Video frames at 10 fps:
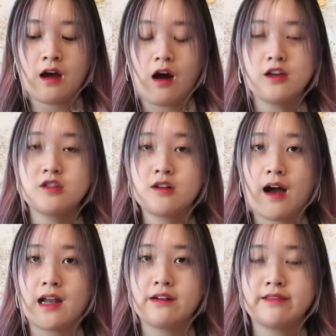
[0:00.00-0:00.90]
Also
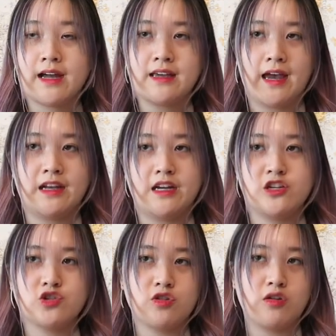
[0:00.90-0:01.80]
kind of like an
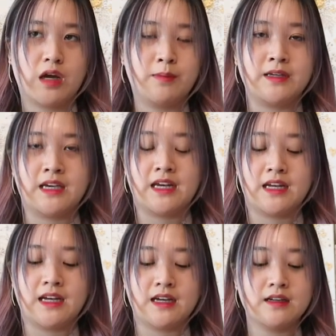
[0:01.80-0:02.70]
intro, a
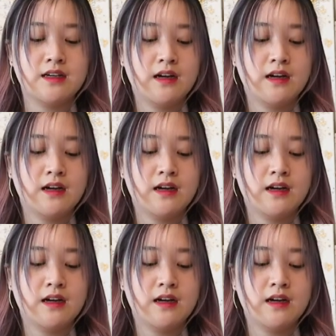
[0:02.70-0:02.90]
beginning